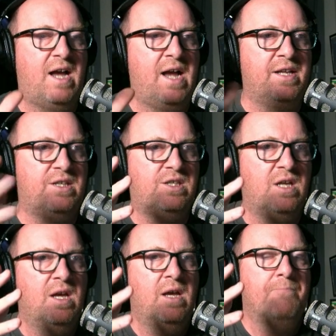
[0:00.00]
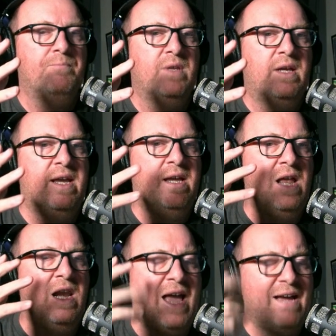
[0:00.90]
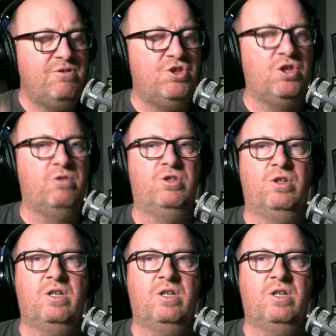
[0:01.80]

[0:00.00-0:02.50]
And it's it allows you to